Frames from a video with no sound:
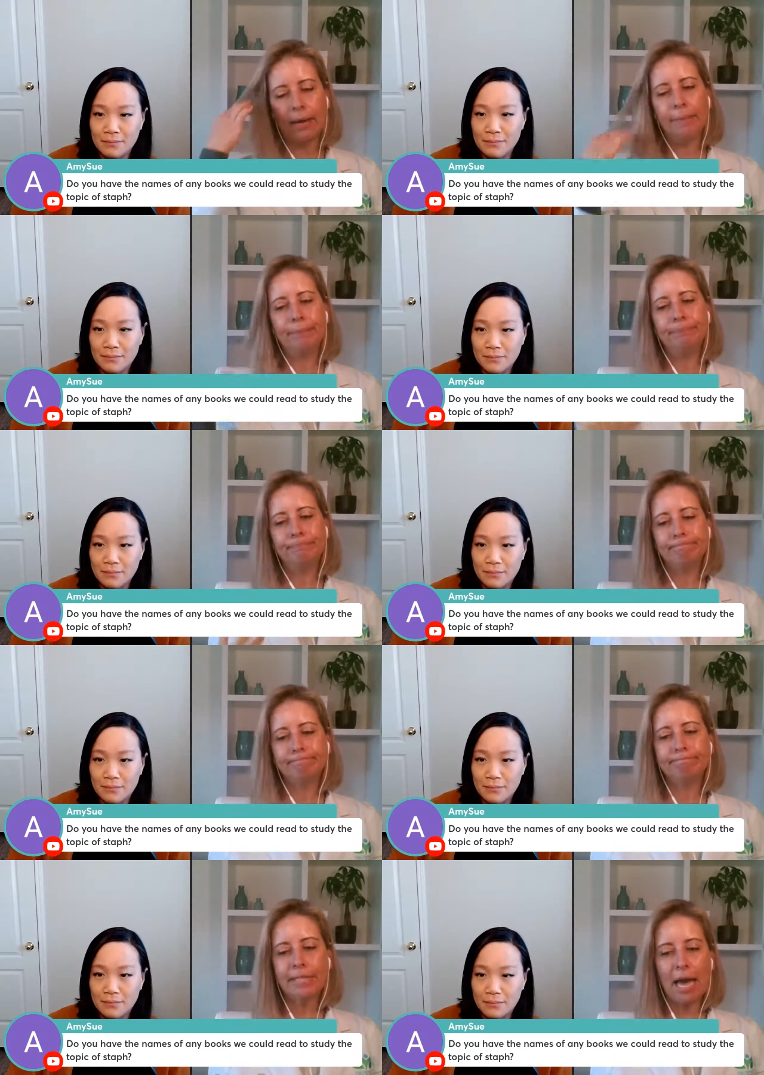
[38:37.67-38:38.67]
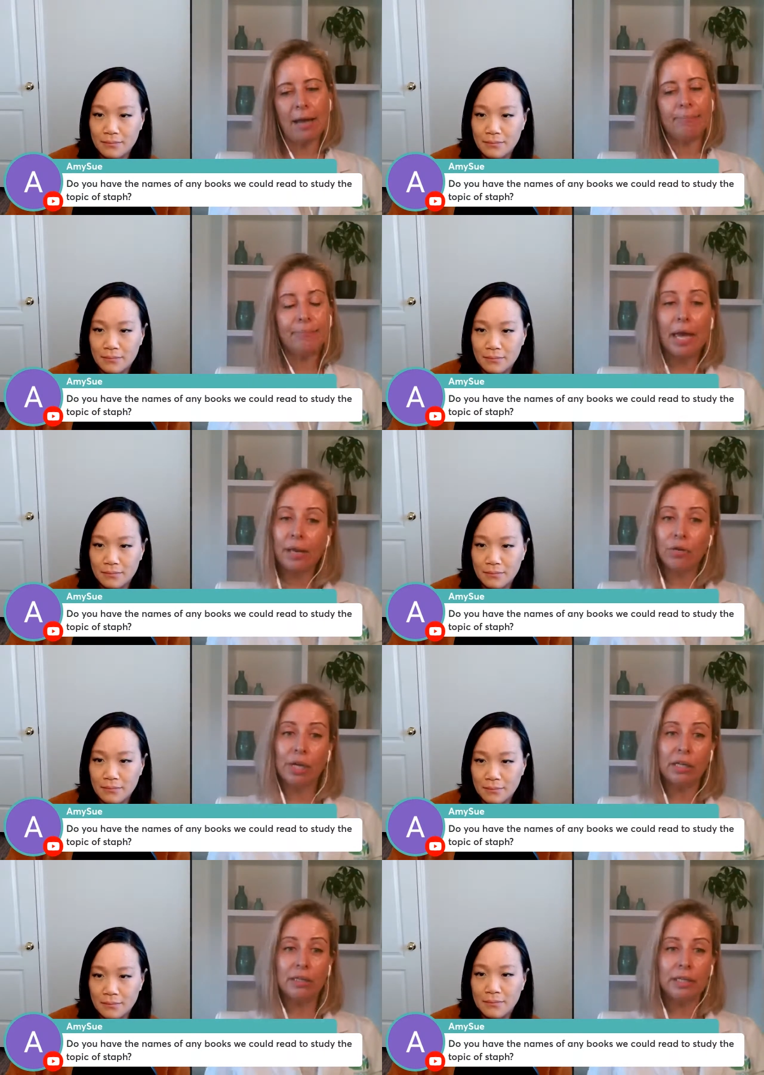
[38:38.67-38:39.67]
Speaker 1: um, yeah, I
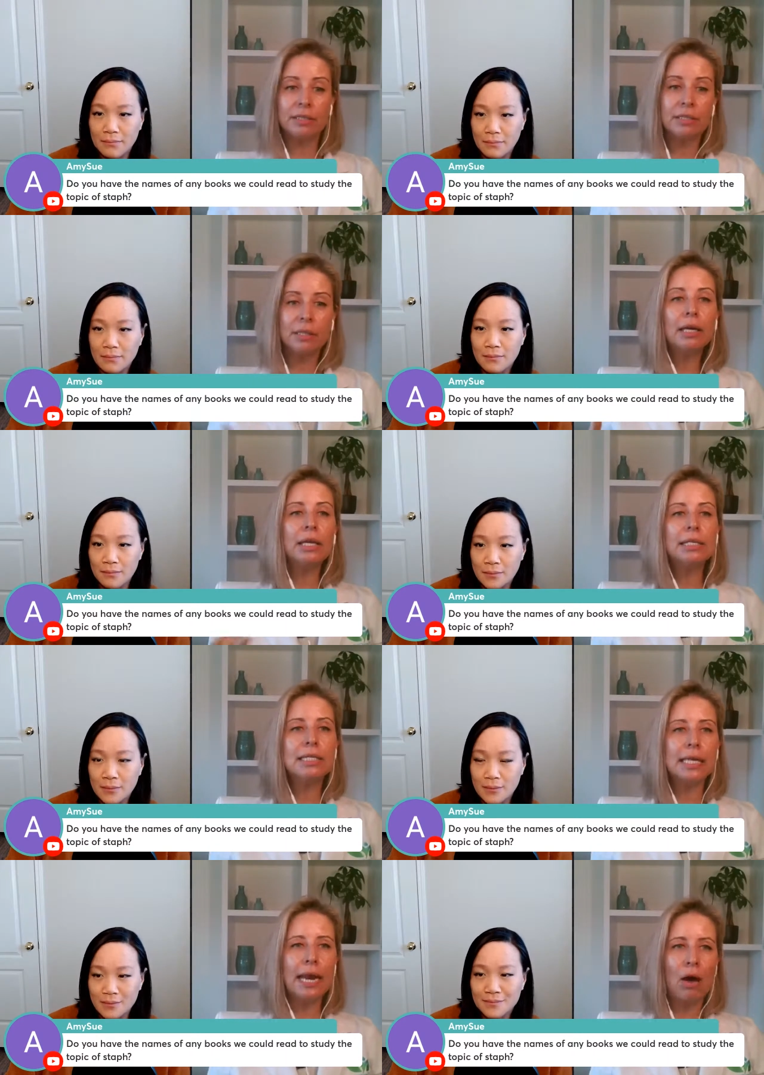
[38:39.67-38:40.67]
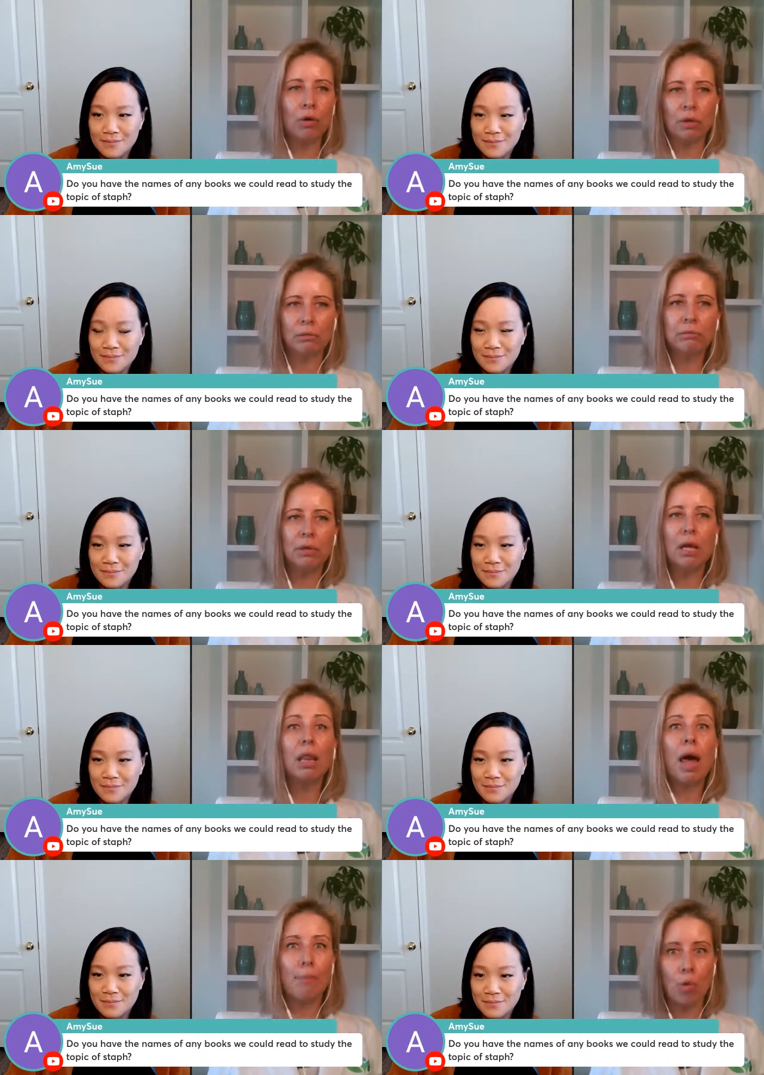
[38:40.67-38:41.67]
agree. It's it needs to get out a,
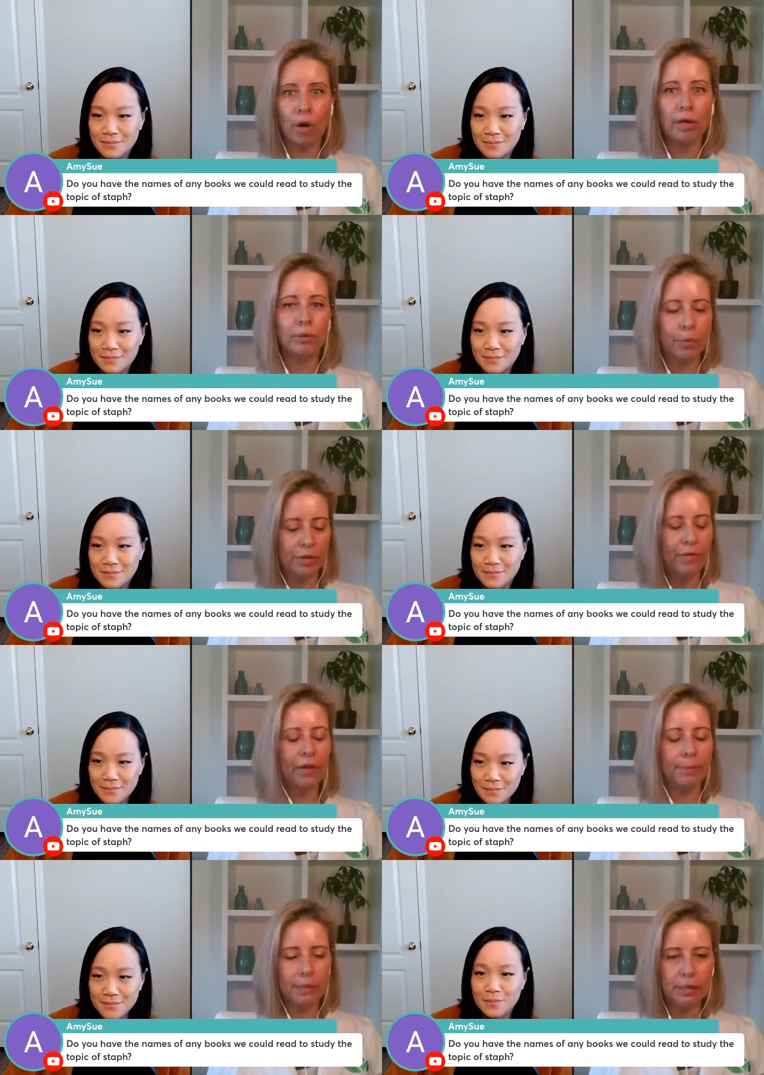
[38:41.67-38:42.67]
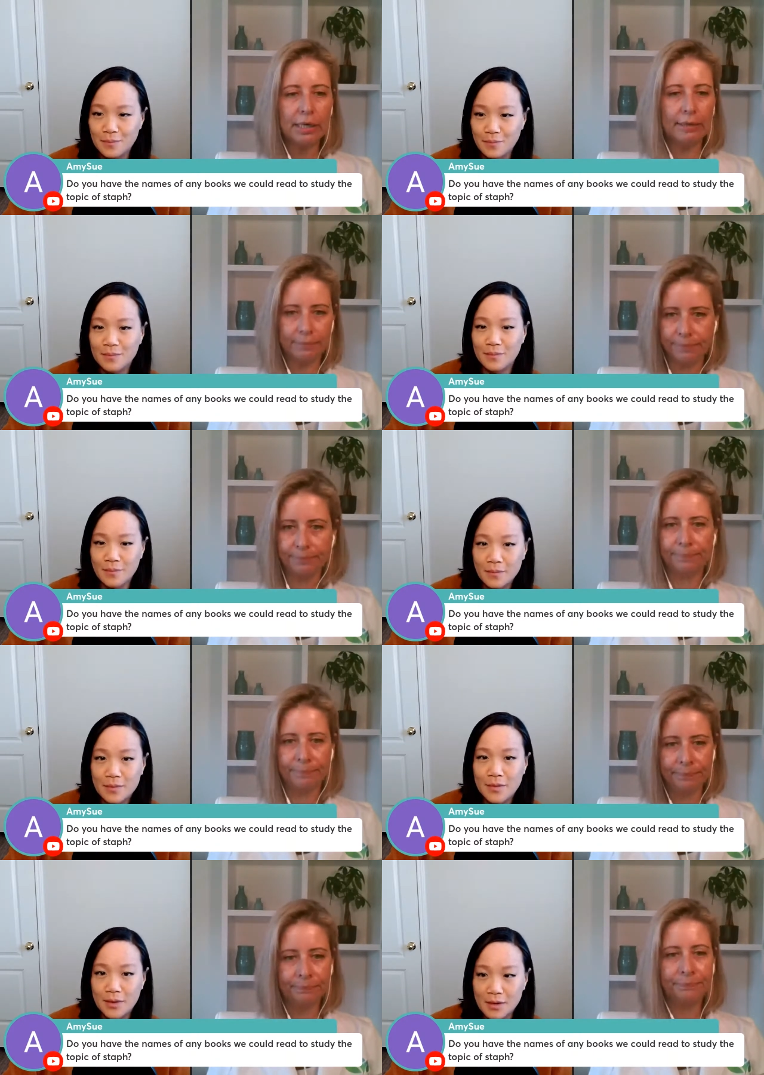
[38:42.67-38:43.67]
a lot more within the community.
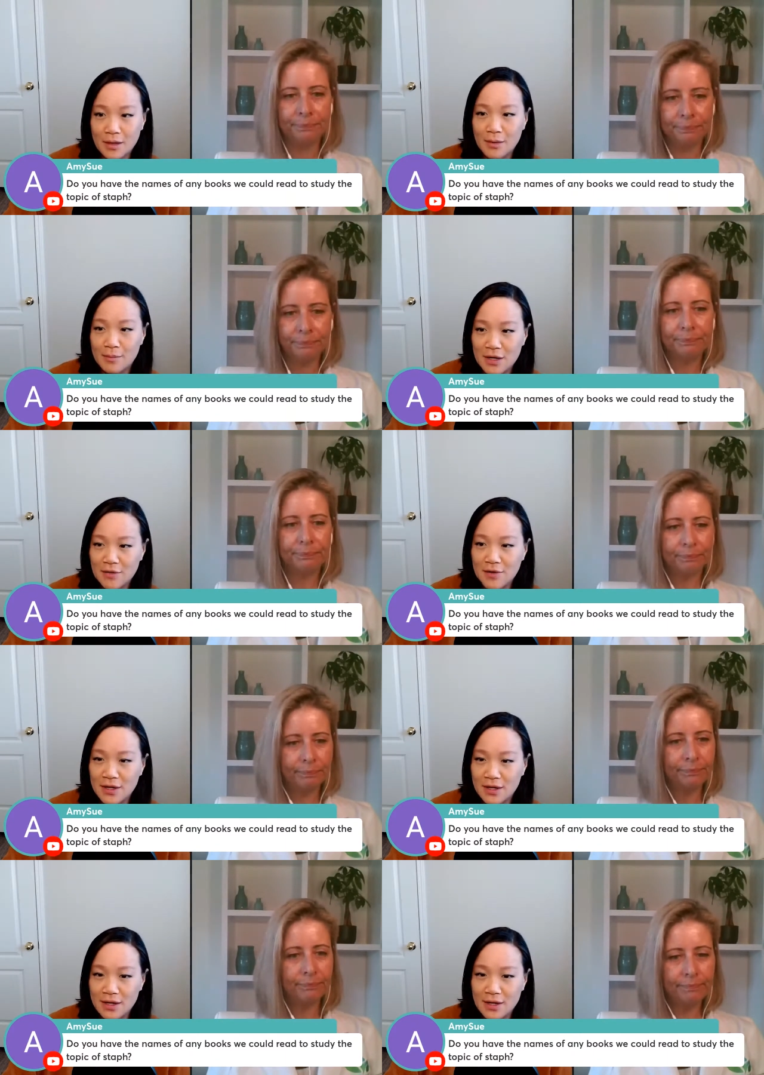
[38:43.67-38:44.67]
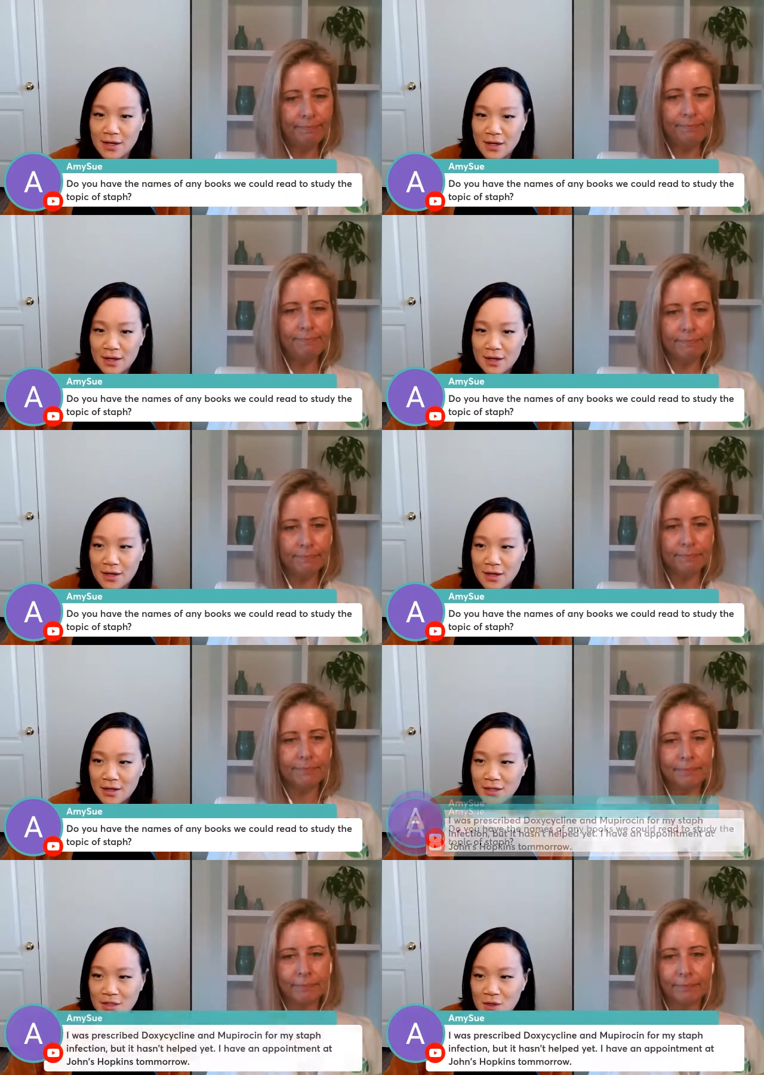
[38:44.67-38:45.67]
Speaker 2: Yep, definitely.
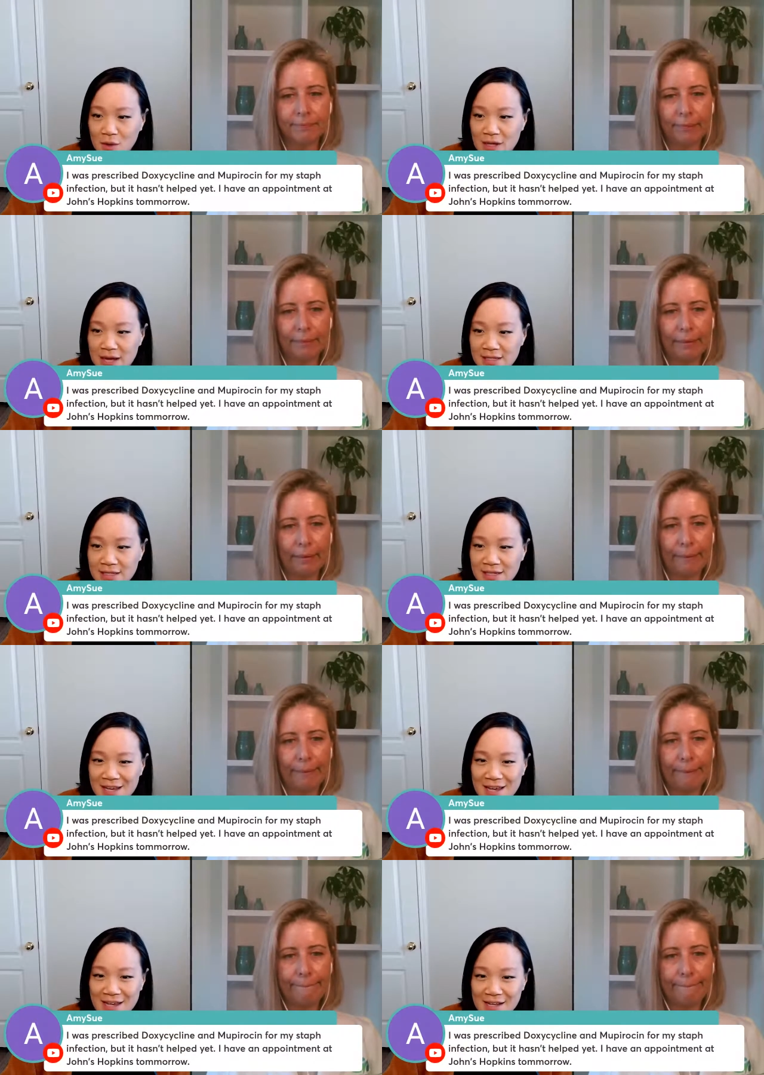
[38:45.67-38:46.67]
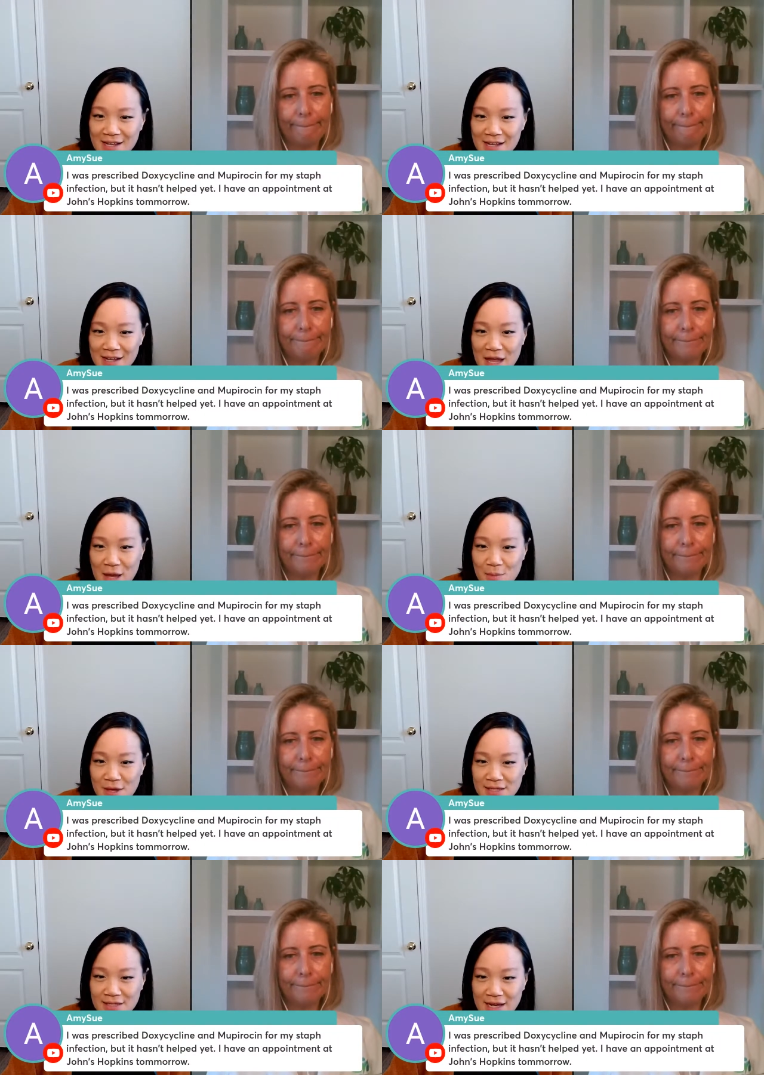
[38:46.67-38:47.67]
So, lastly, uh, Amy
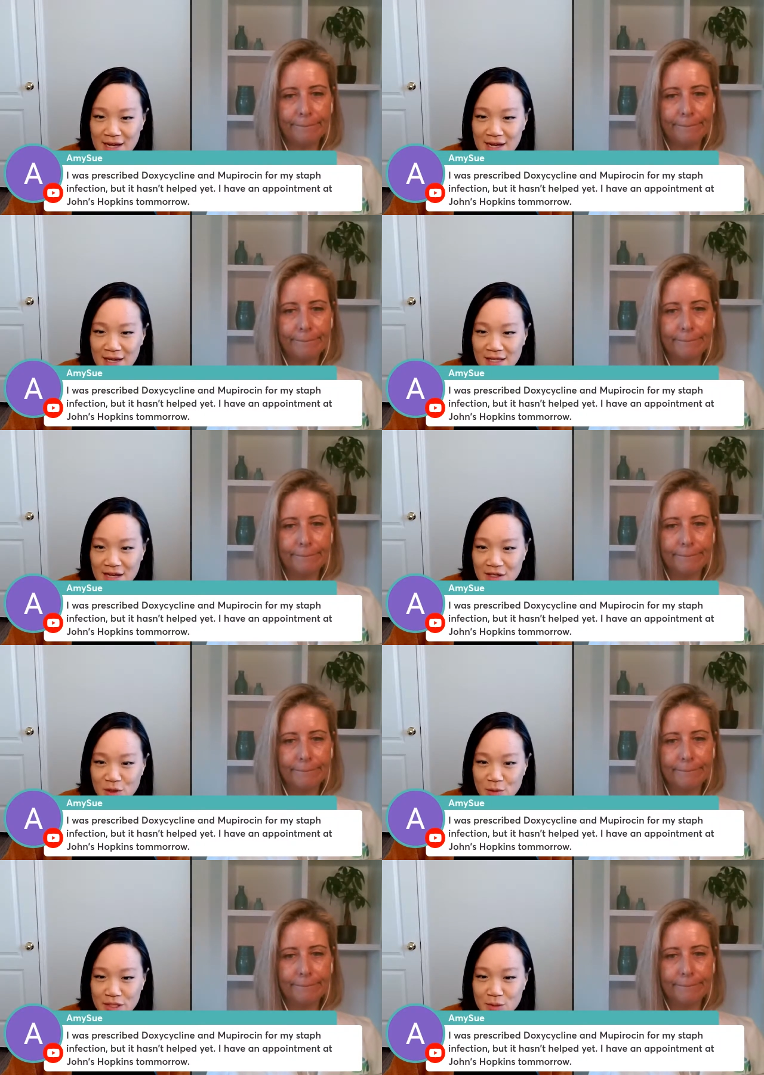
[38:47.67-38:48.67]
said that she was